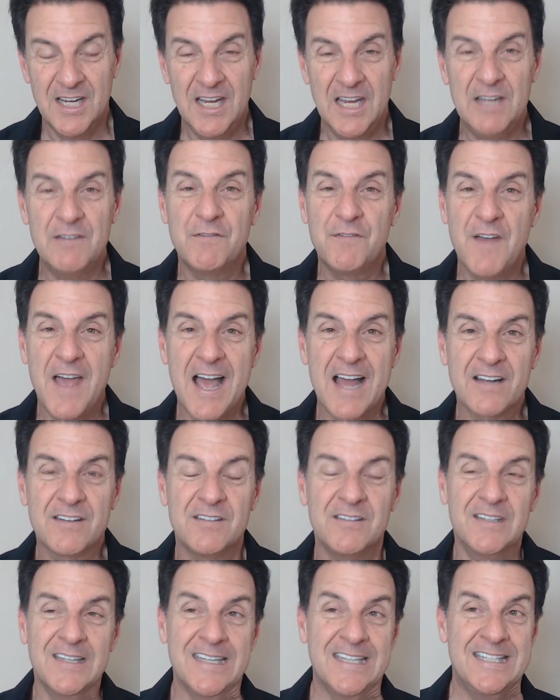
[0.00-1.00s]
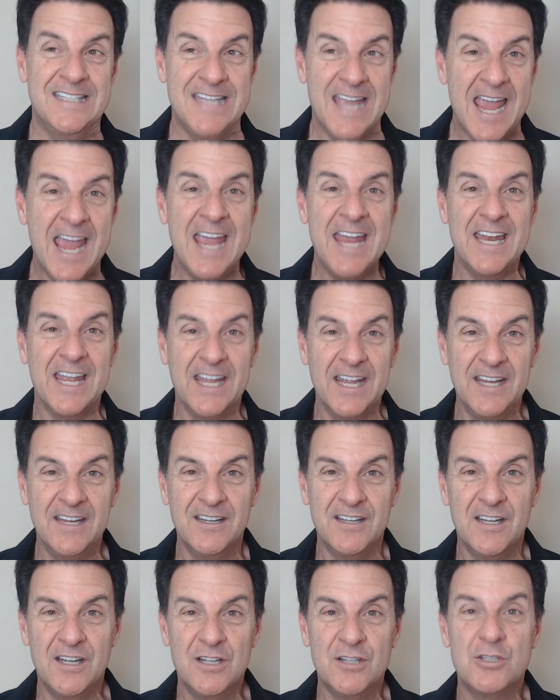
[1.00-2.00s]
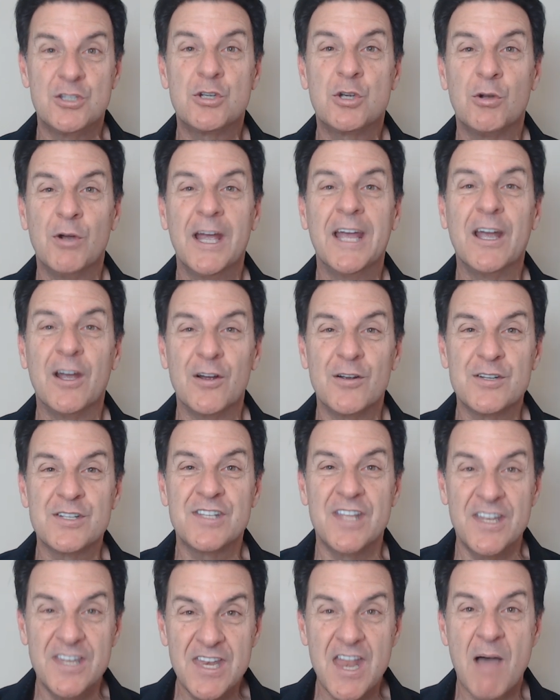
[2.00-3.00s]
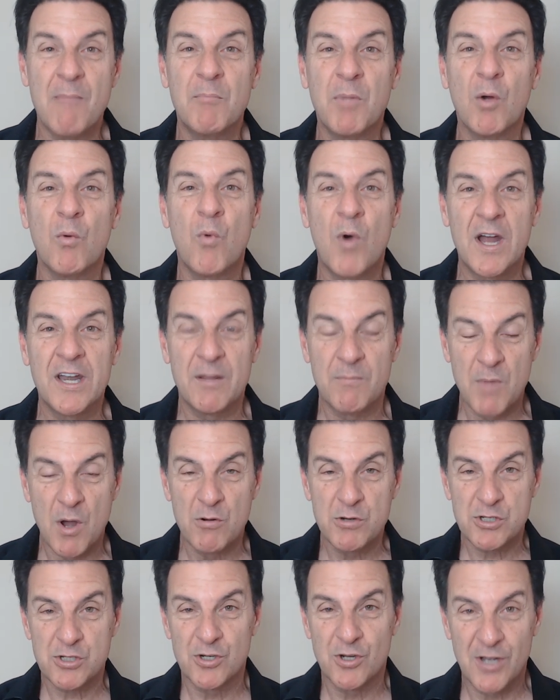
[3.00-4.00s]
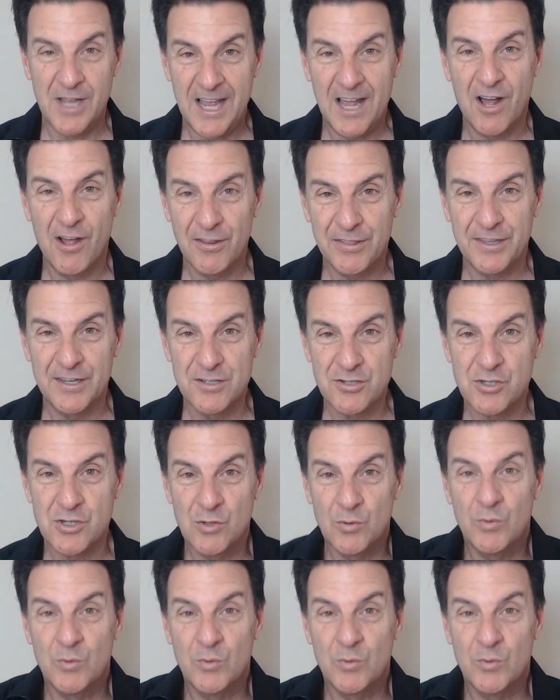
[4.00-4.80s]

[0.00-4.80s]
In fact, dating triggers the number one emotional health issue,